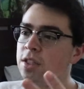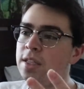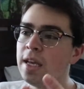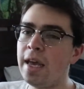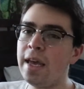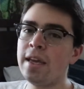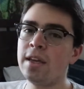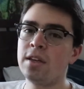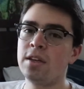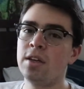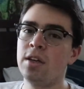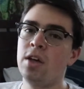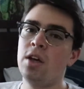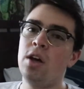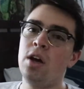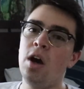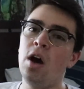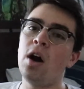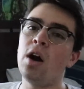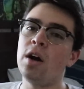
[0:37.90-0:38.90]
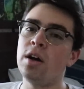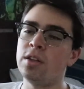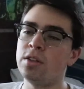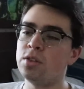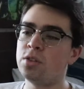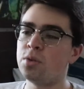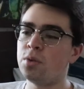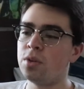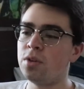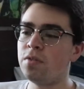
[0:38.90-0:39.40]
take
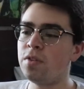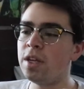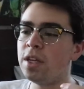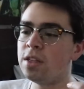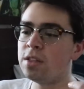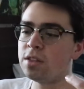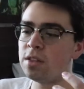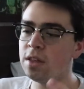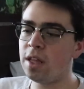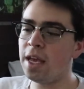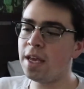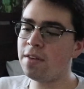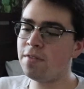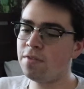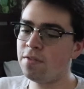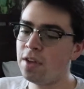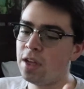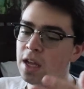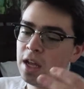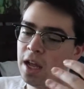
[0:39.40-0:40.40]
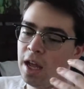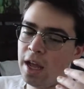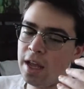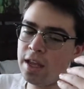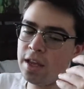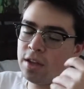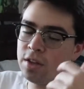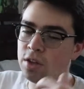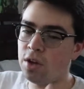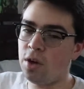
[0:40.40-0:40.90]
on sort of his life,
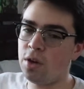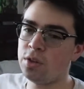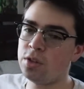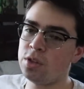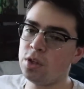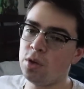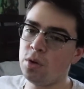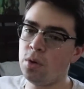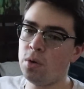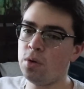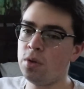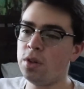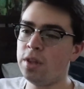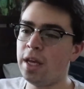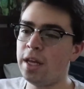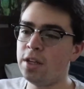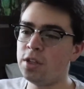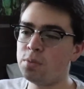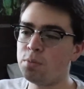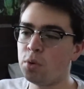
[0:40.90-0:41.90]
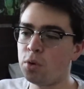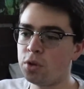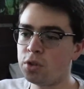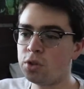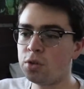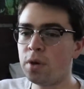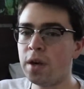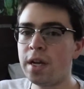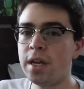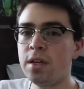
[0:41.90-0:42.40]
and also that is
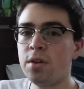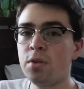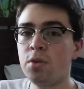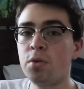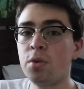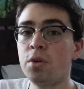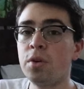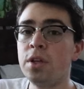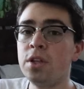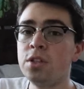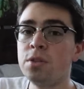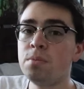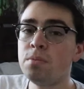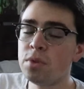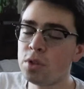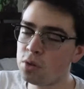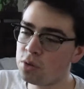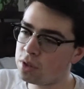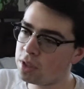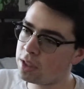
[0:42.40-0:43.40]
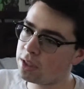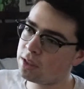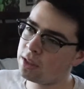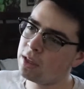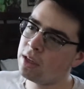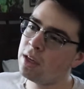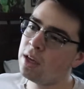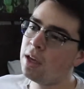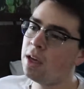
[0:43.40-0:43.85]
portrayed through his music.